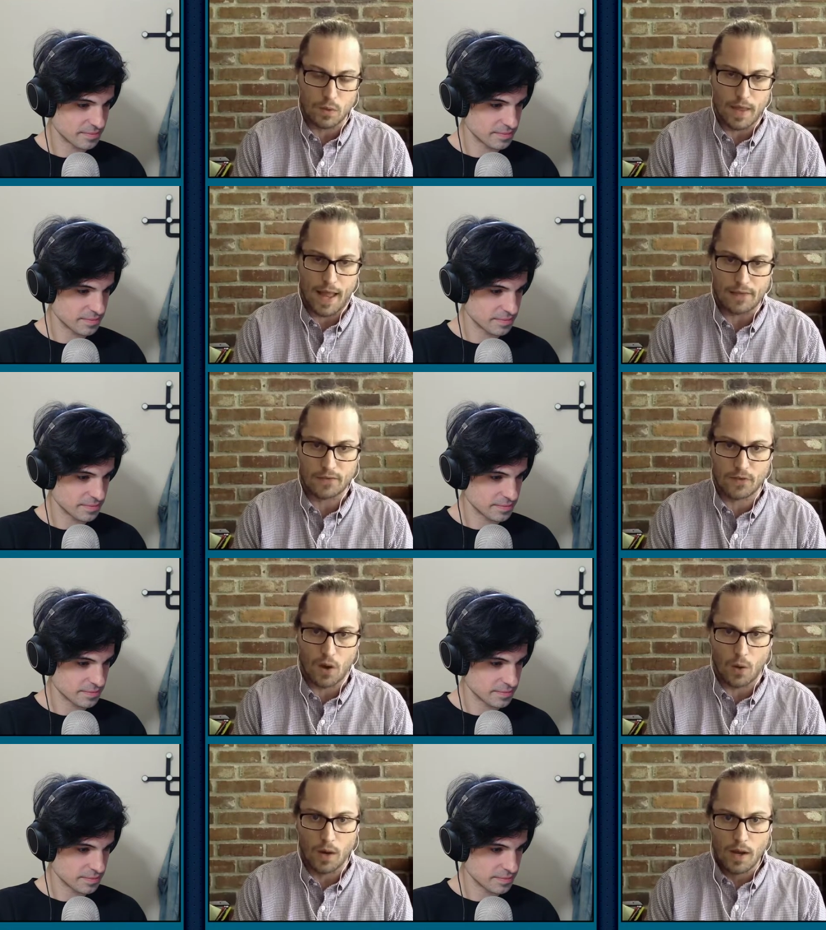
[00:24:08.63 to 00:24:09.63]
Speaker 1: that
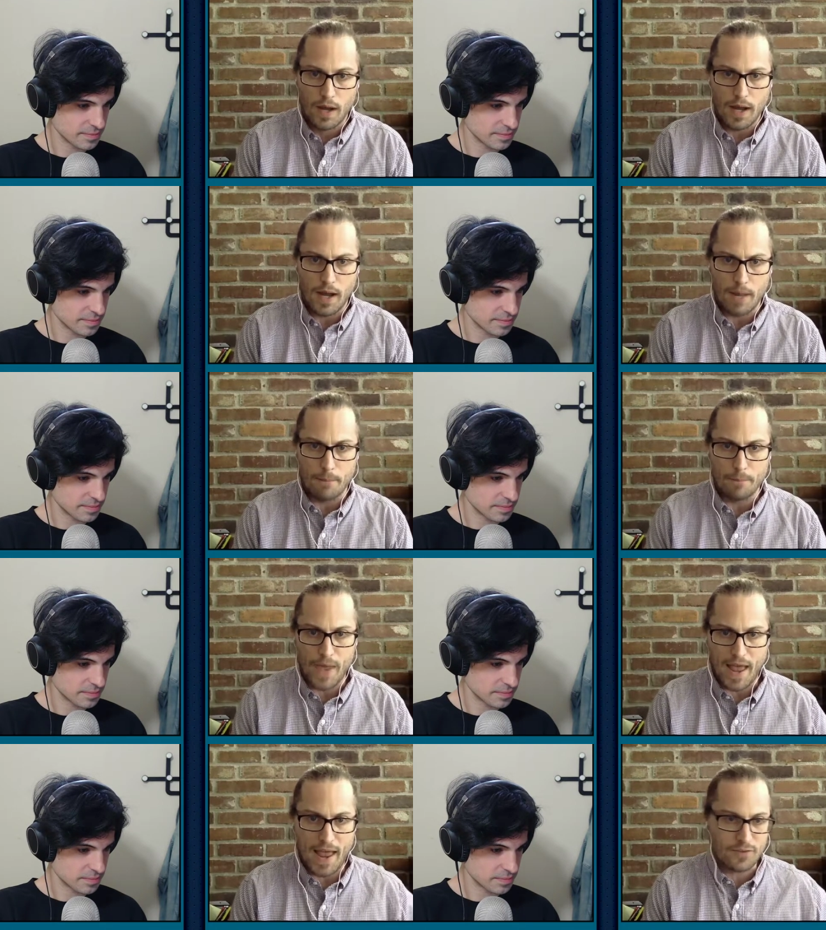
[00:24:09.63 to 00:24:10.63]
so um,
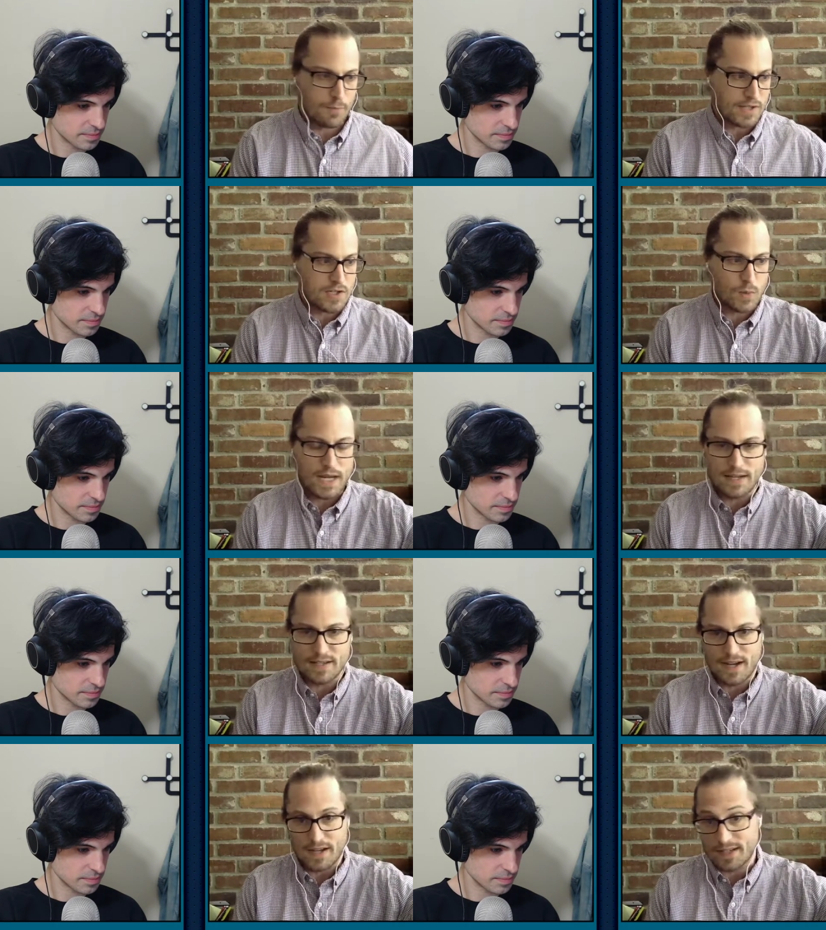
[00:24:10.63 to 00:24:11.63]
as much as we can
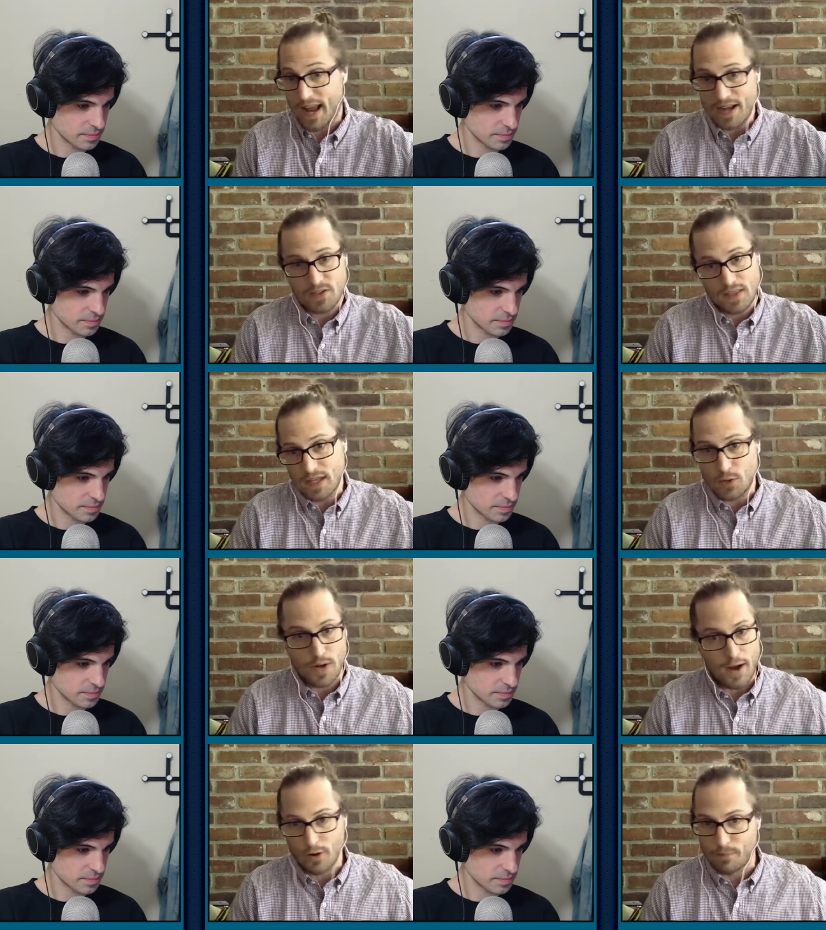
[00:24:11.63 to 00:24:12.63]
discuss it i actually think you
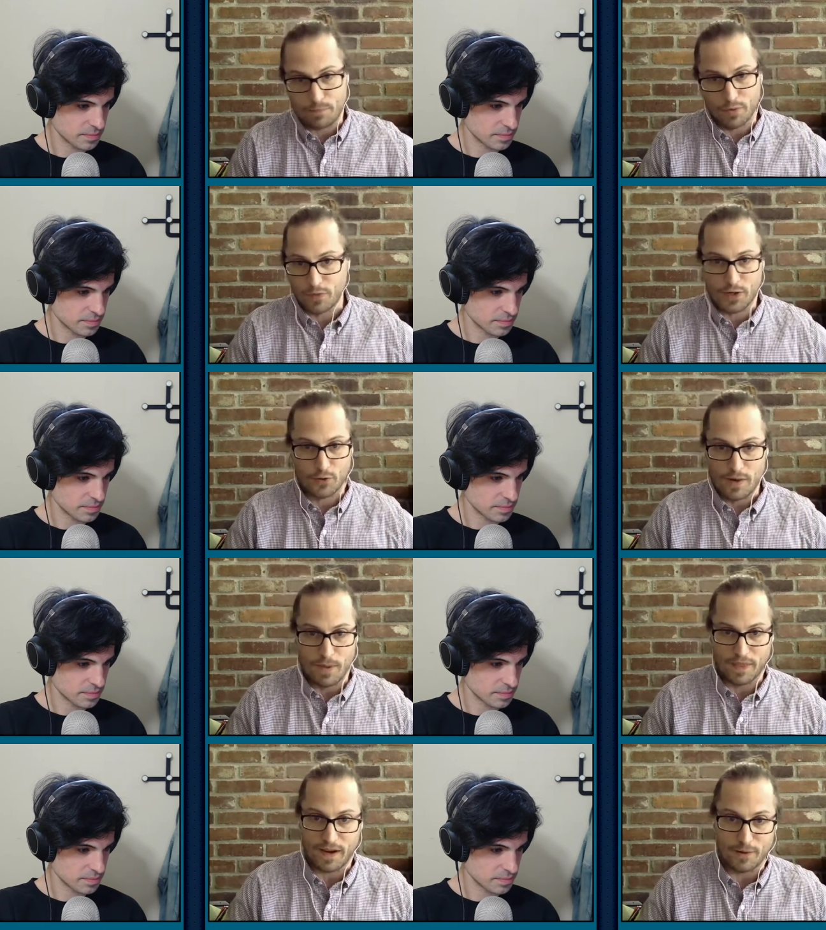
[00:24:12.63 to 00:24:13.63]
and i are in perfect
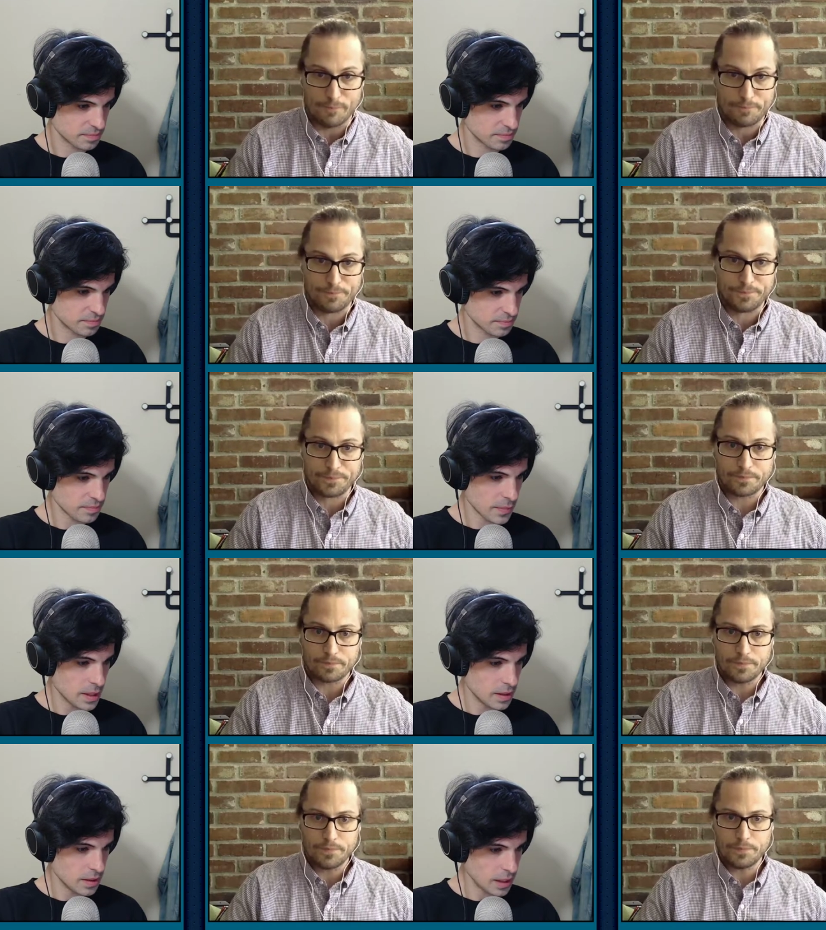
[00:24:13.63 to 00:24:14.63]
agreement there
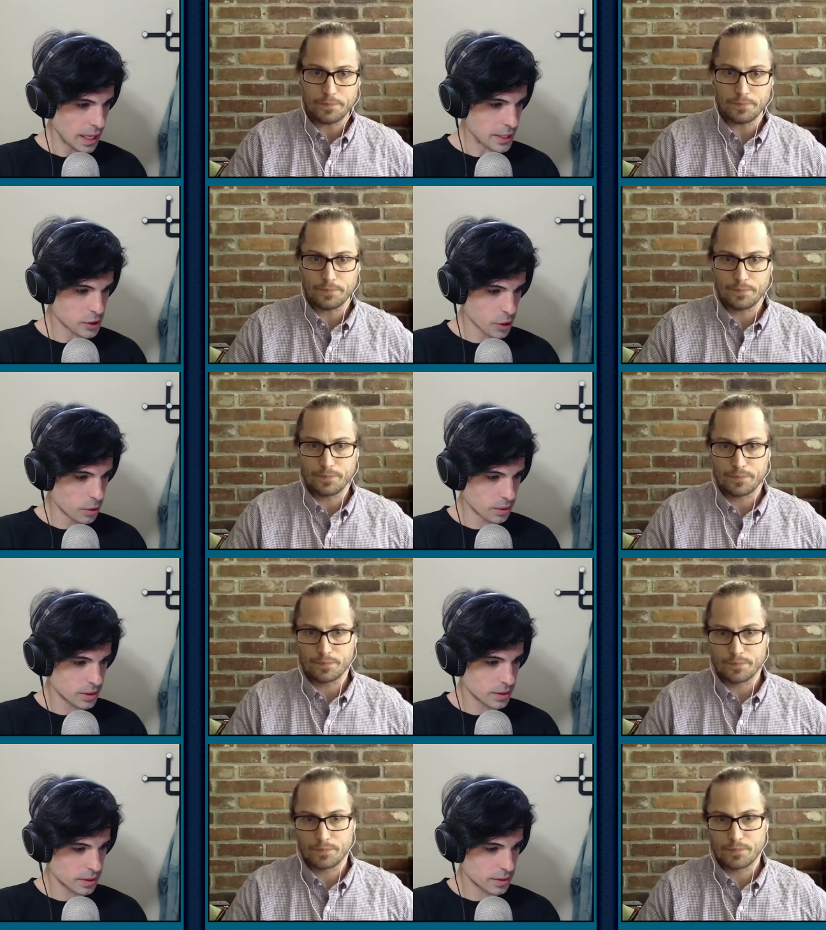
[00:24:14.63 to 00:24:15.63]
Speaker 2: yeah so
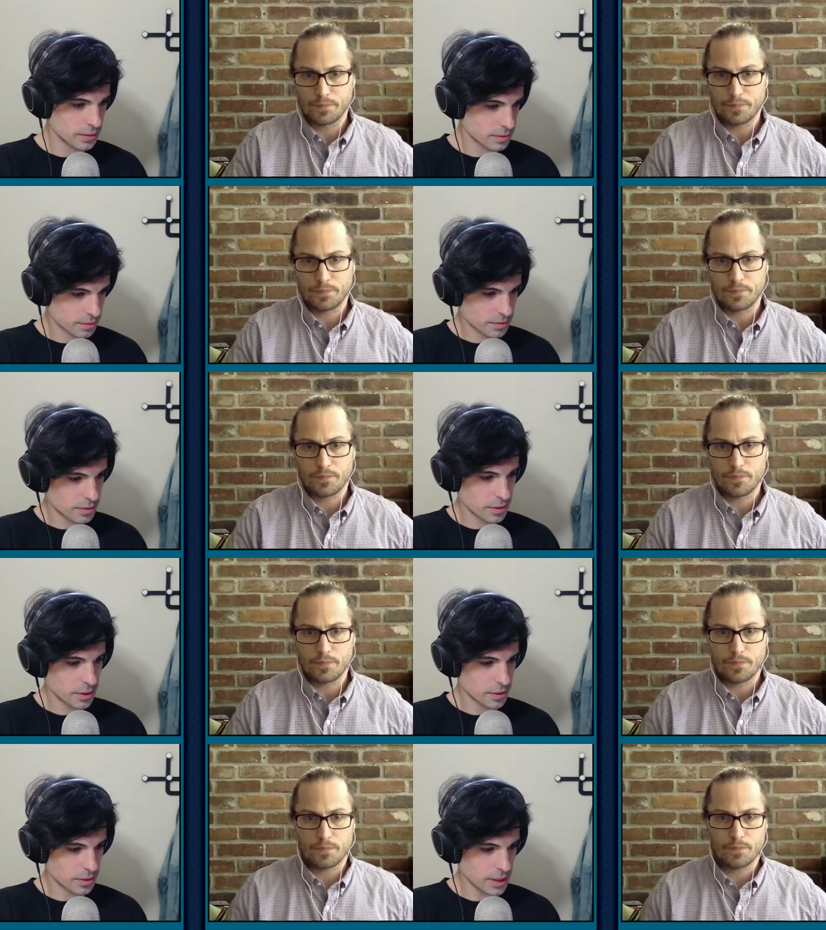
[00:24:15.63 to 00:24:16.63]

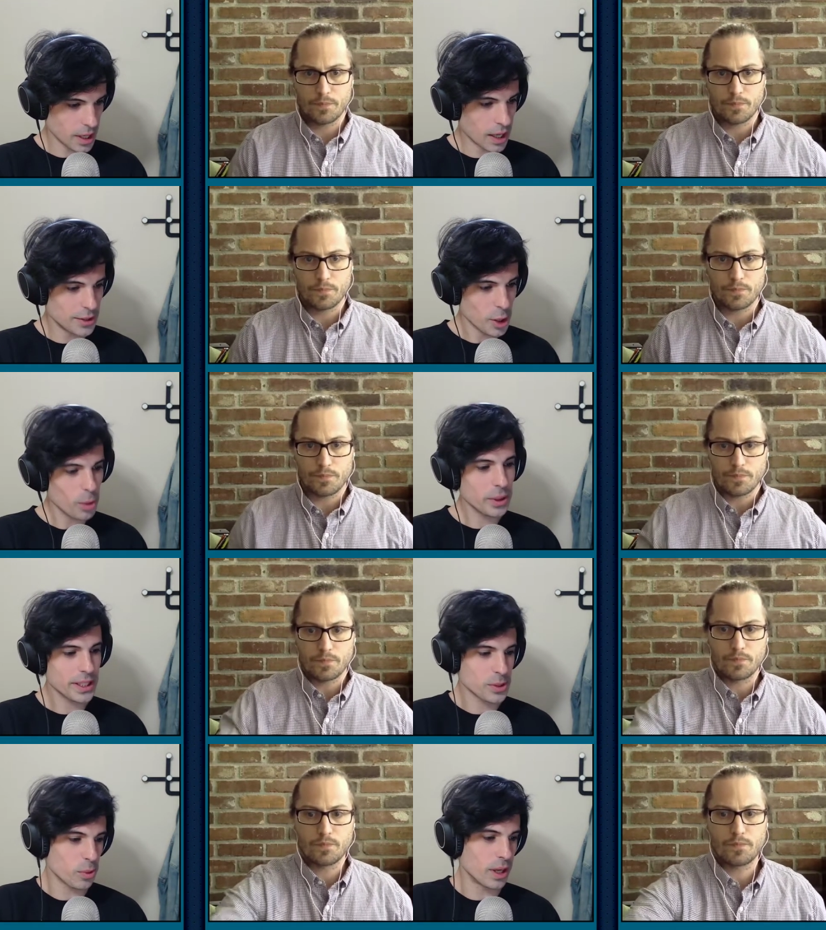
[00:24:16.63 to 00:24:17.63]
yeah, no one
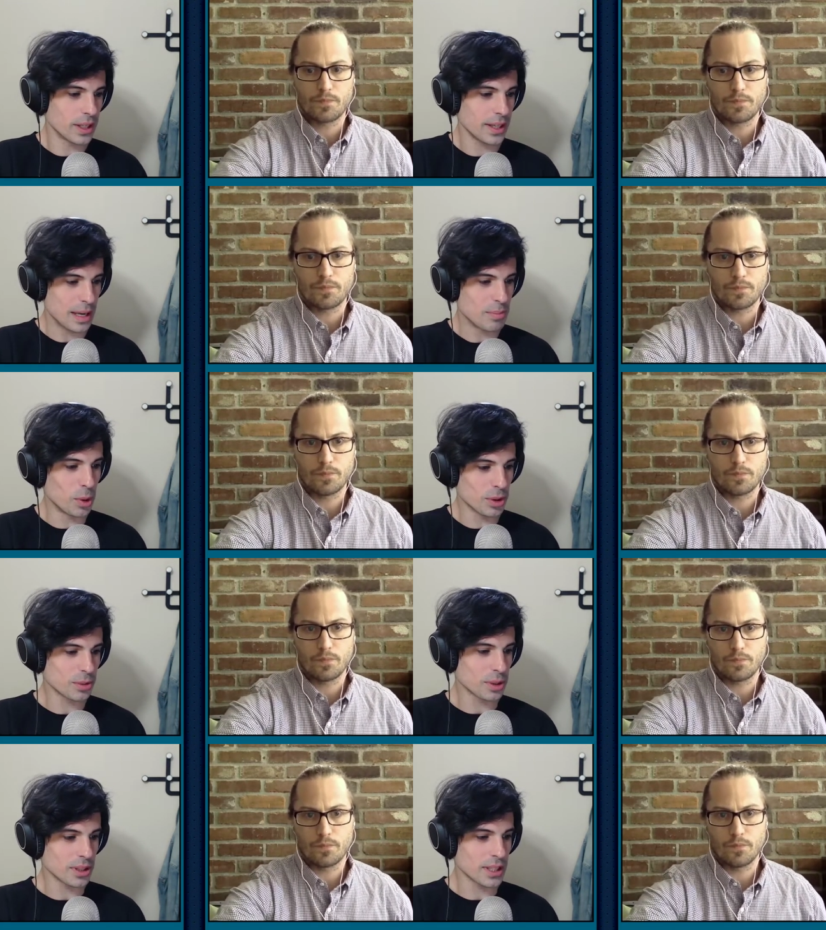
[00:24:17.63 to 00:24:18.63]
has won a Boulder
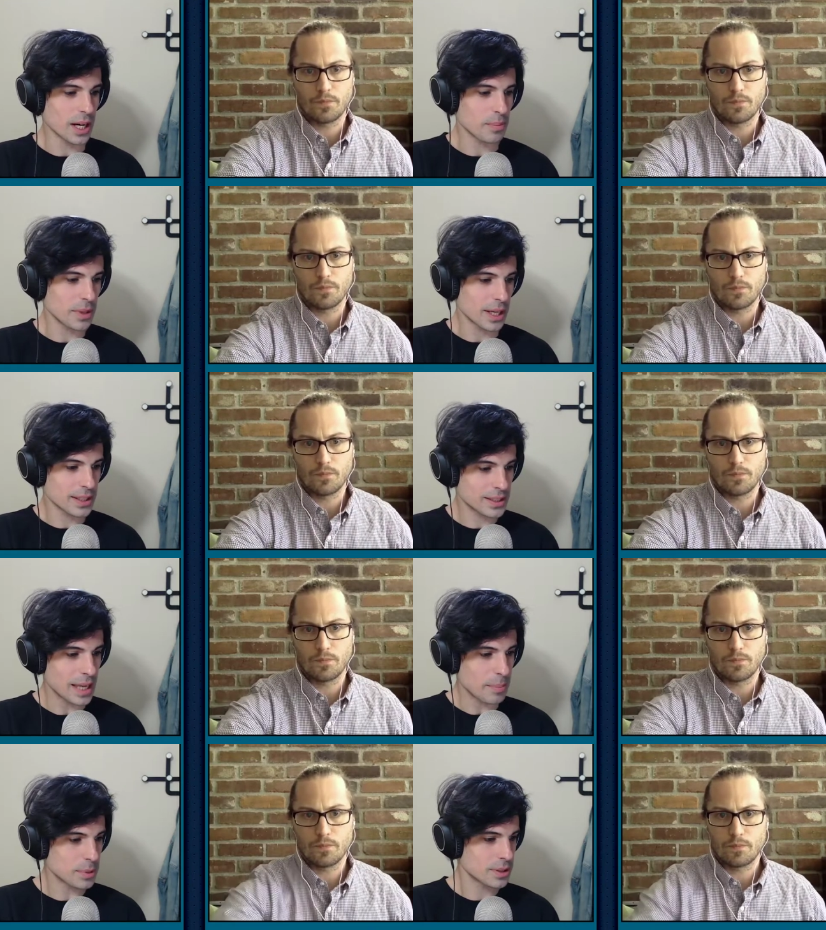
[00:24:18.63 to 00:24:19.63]
World Cup
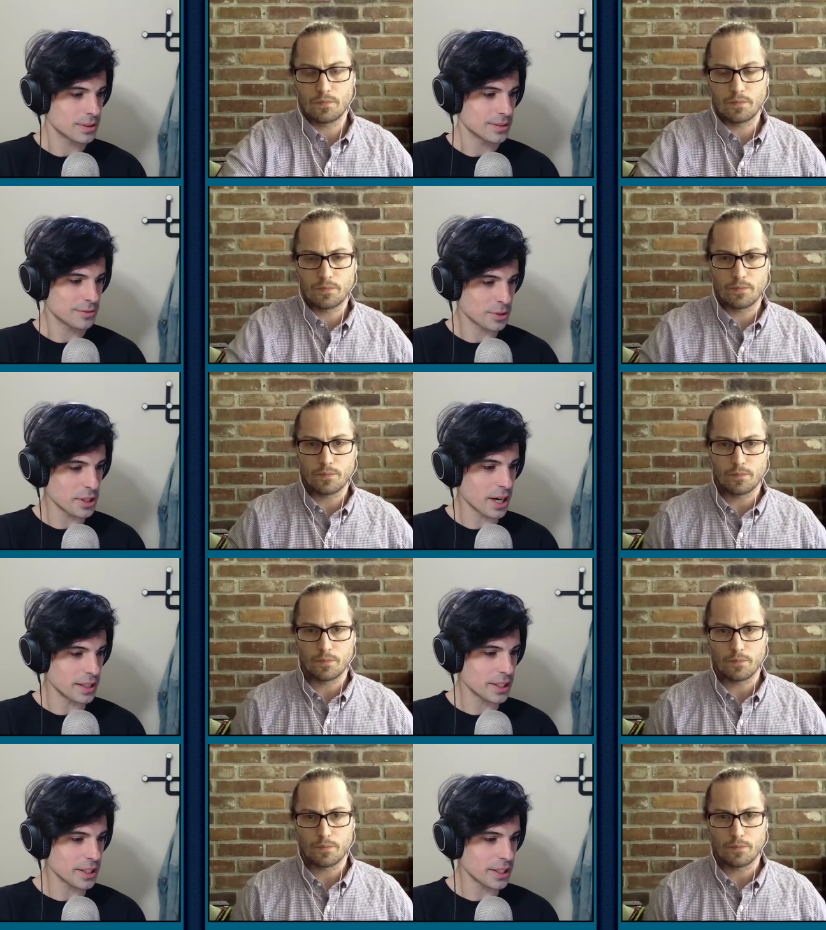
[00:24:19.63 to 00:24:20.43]
except for janja